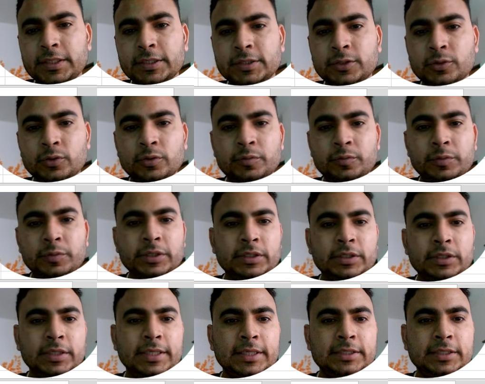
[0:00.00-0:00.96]
and it should
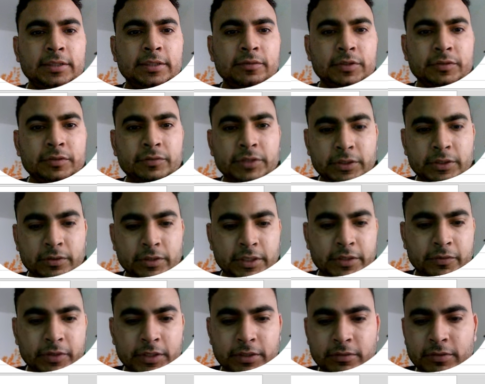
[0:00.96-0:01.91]
be less than
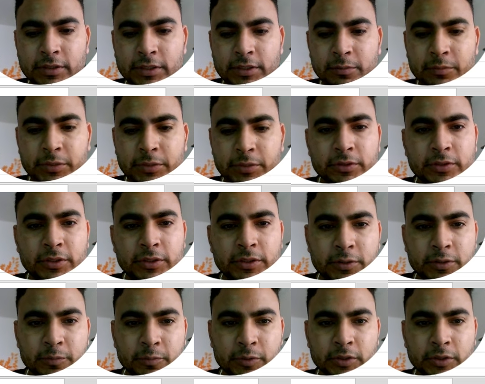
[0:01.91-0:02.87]
50 only. Whatever the number
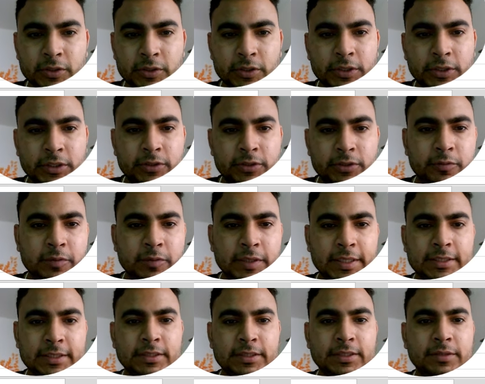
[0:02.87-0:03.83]
you're going to put
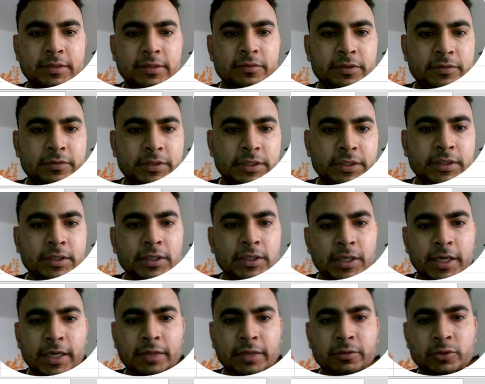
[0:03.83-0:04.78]
should be less than 50.